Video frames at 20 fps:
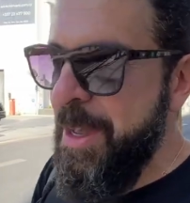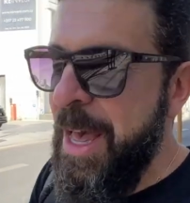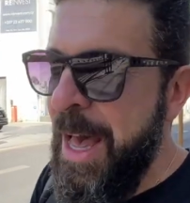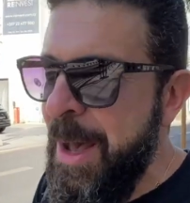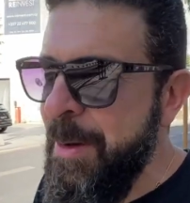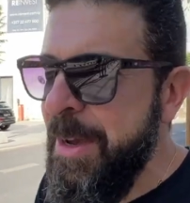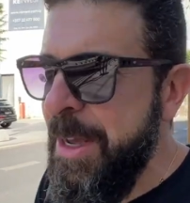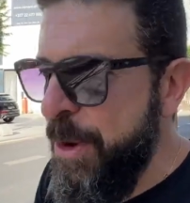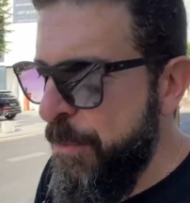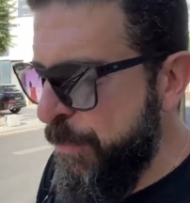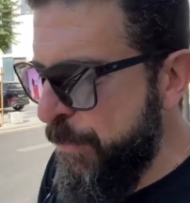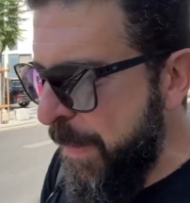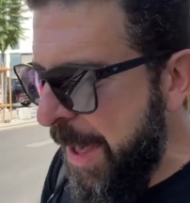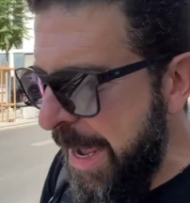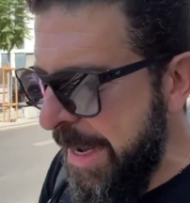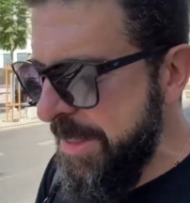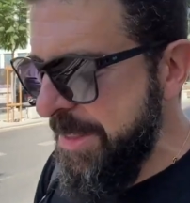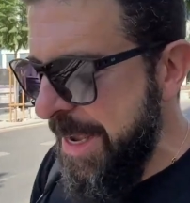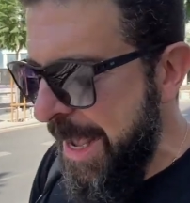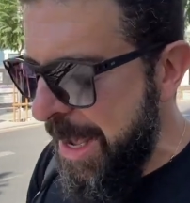I'm going to
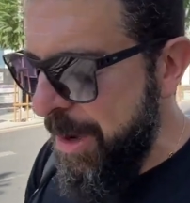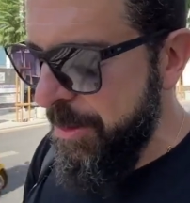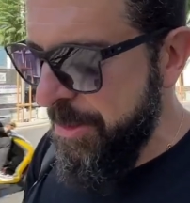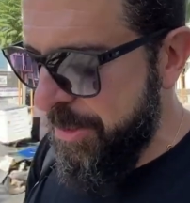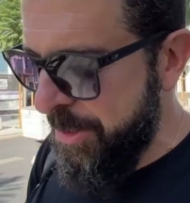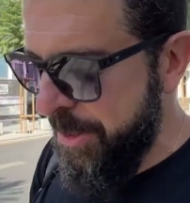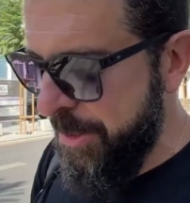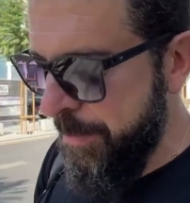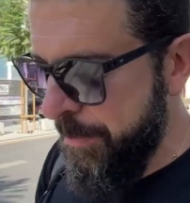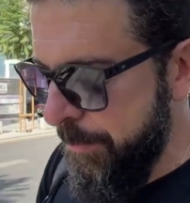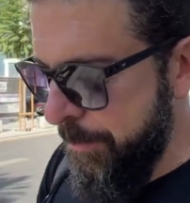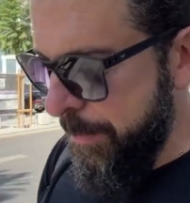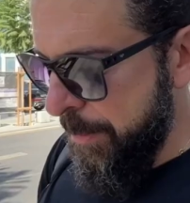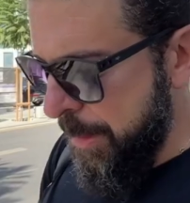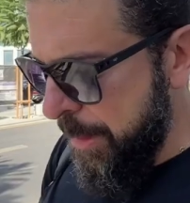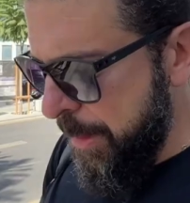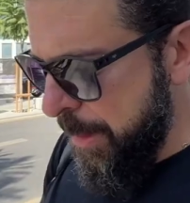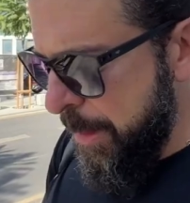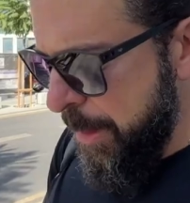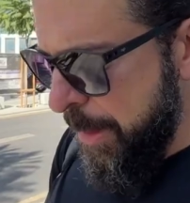find out
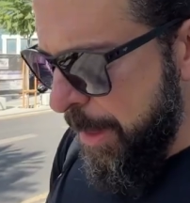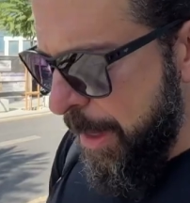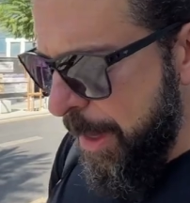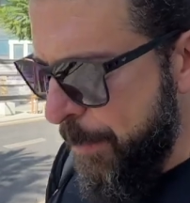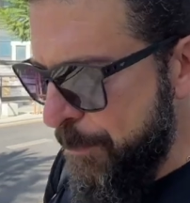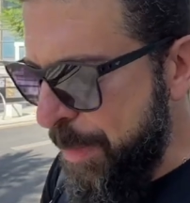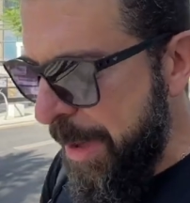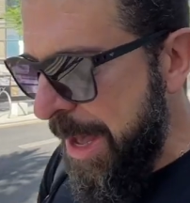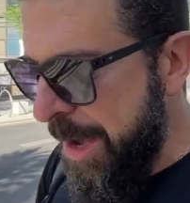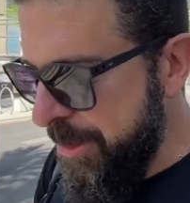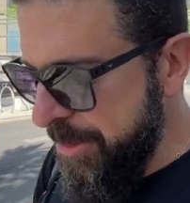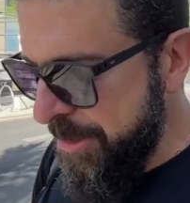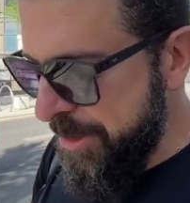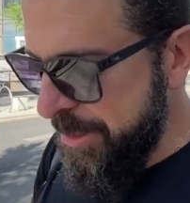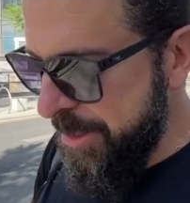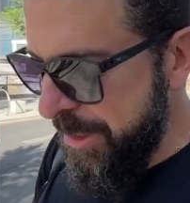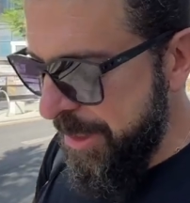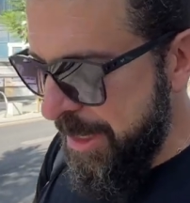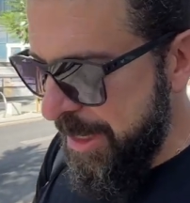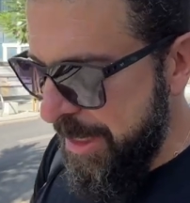about
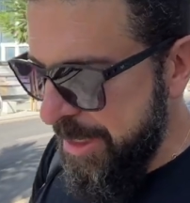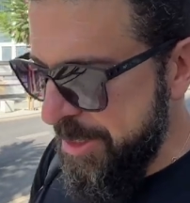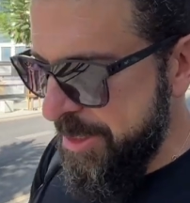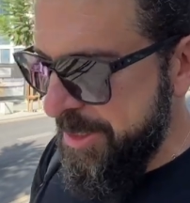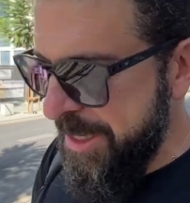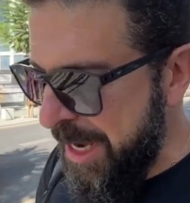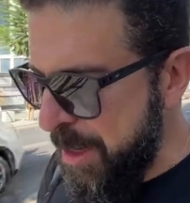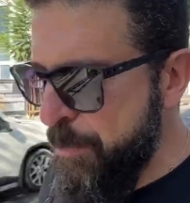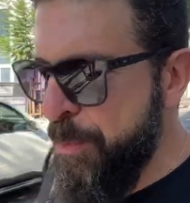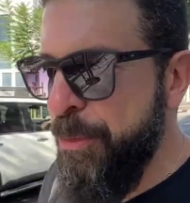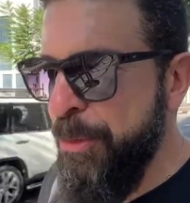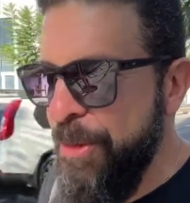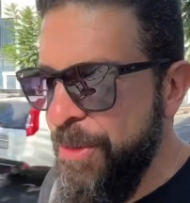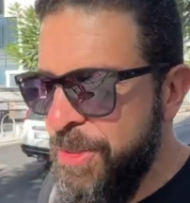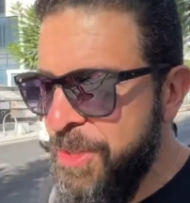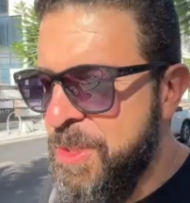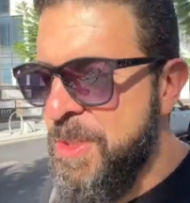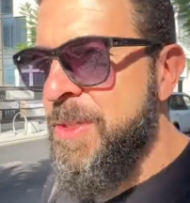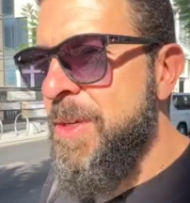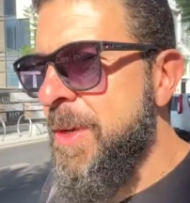
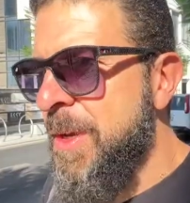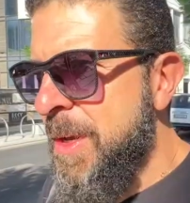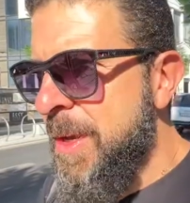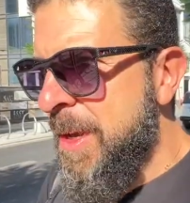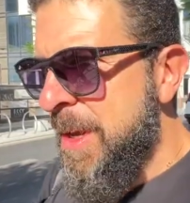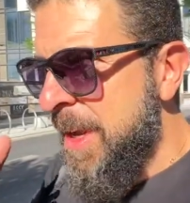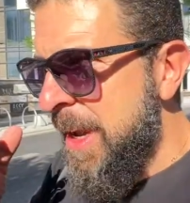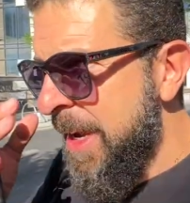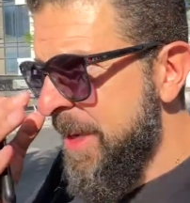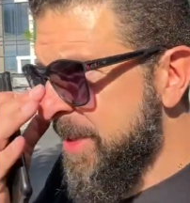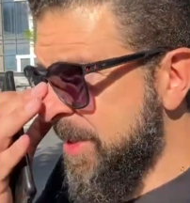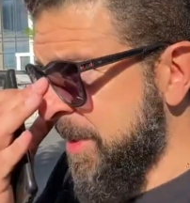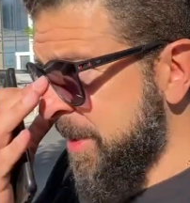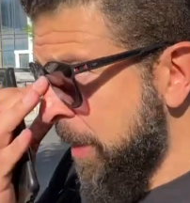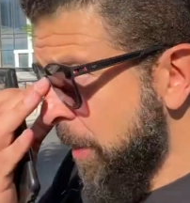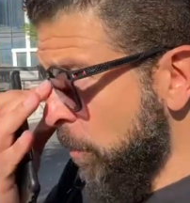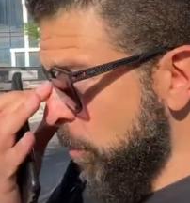Cyprus and see